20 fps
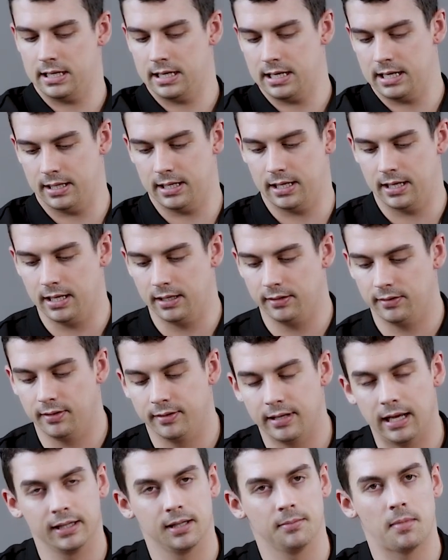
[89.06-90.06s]
And then to
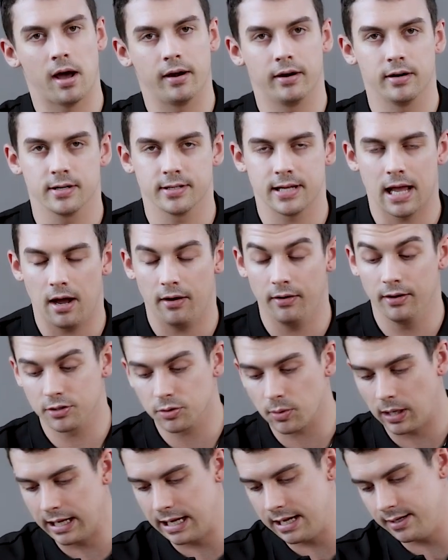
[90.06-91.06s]
take the monitors out, it's
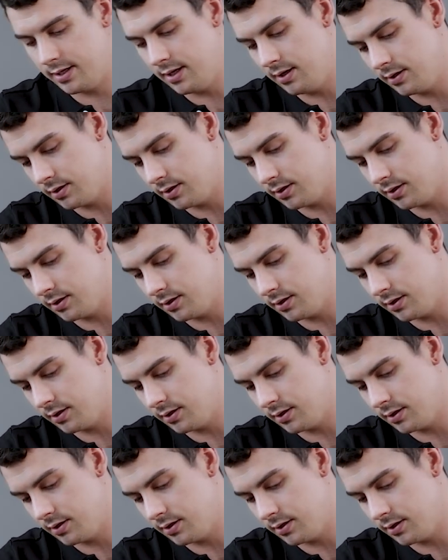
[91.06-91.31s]
quite easy.